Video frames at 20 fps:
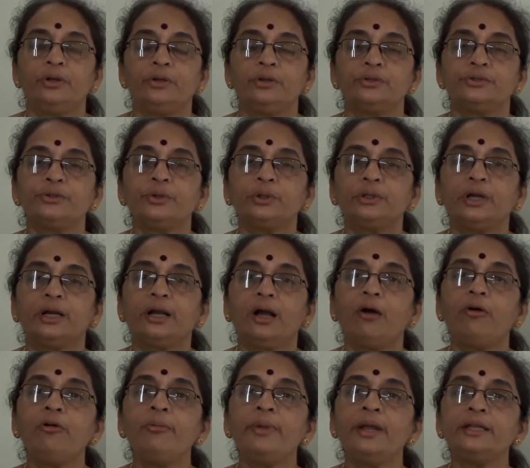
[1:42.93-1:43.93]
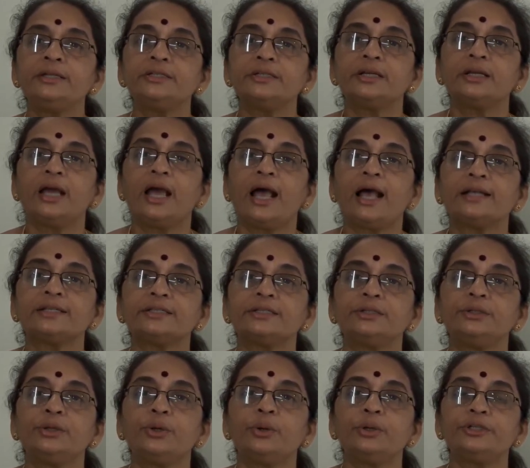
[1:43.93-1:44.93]
So the government has
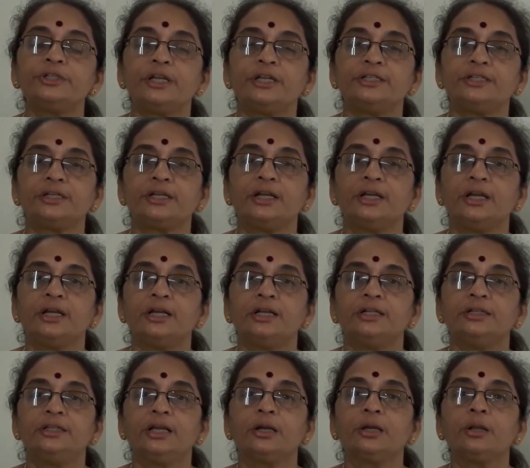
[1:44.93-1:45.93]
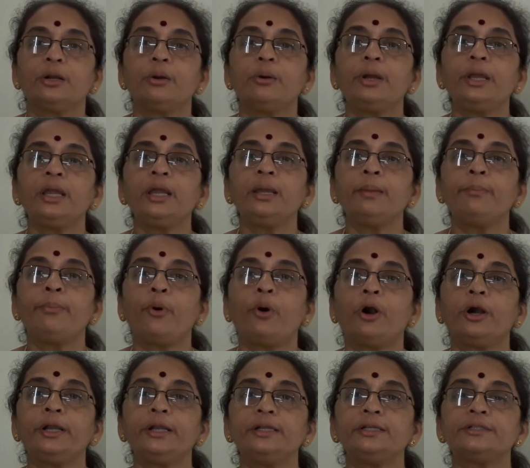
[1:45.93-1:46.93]
noted the growing
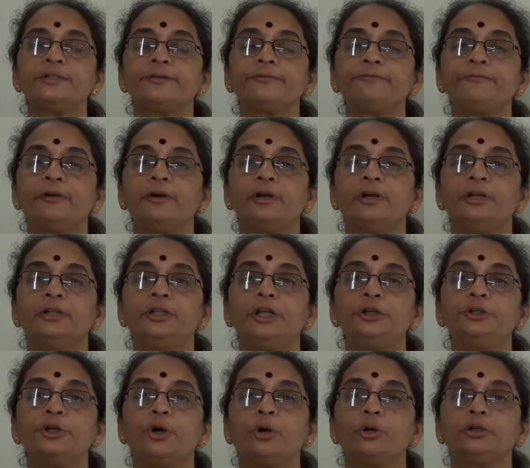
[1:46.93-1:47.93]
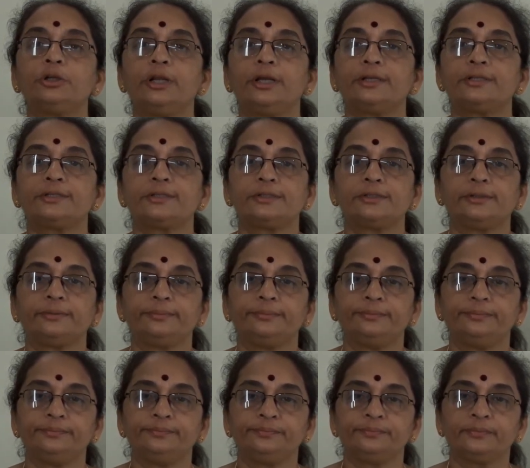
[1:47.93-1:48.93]
importance of the doctors.
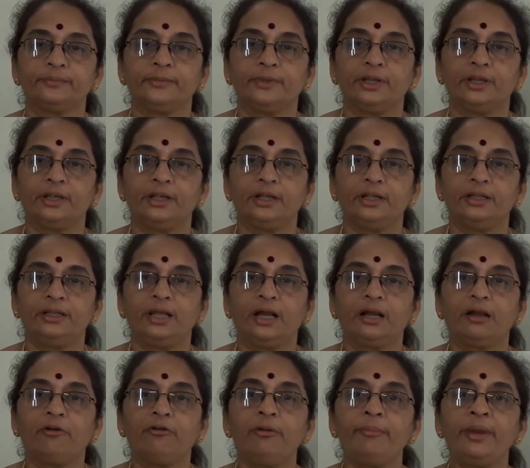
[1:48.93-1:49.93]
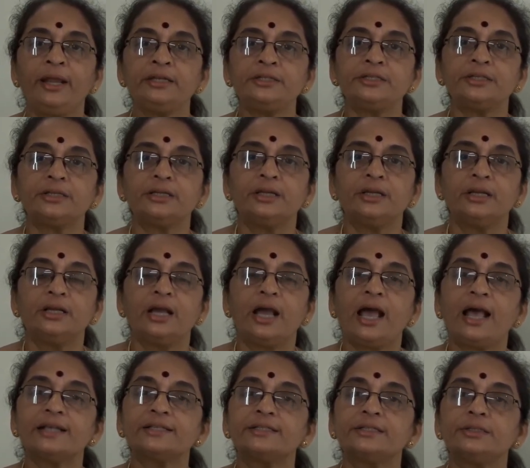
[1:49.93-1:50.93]
The government
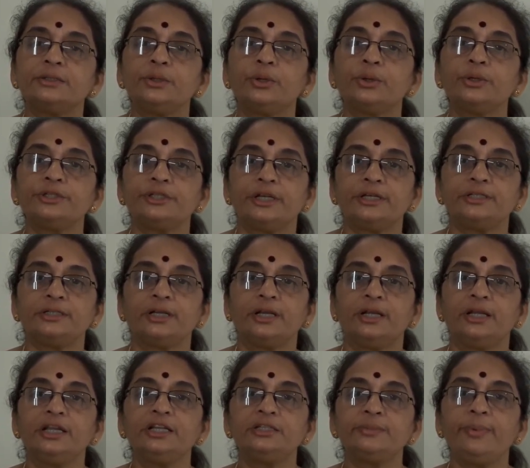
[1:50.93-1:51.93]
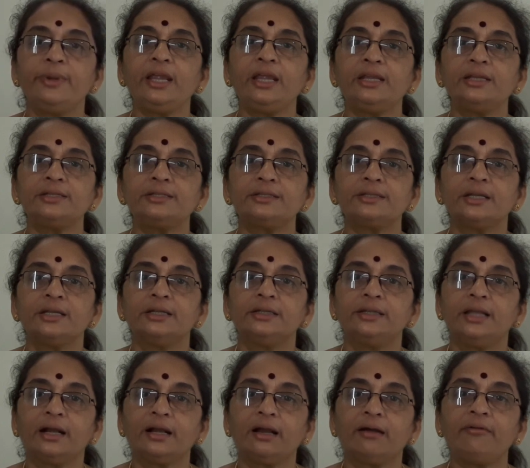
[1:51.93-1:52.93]
has noted. It means
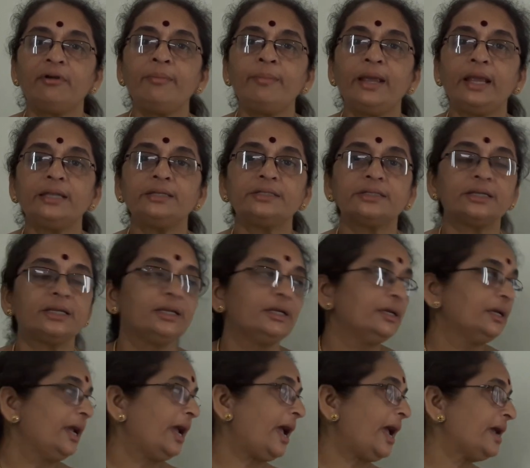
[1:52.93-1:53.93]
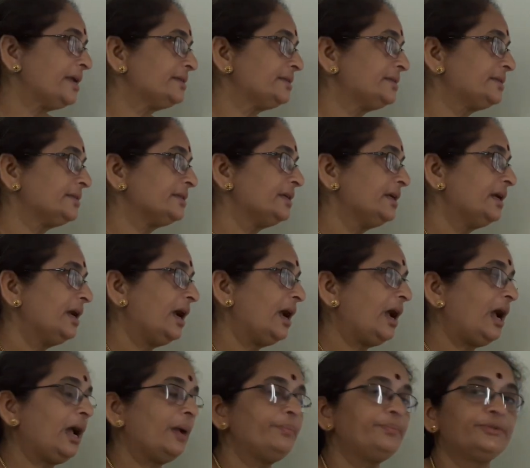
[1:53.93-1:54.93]
the government has
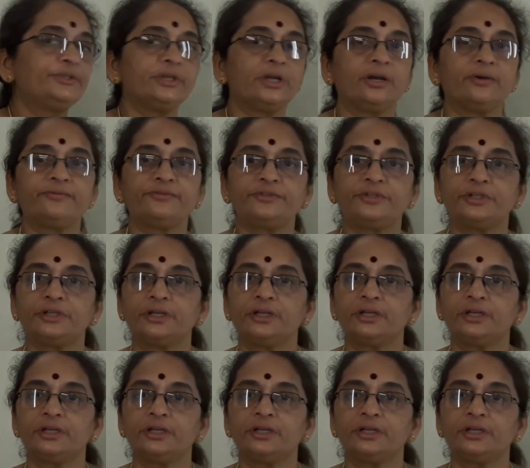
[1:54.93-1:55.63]
observed.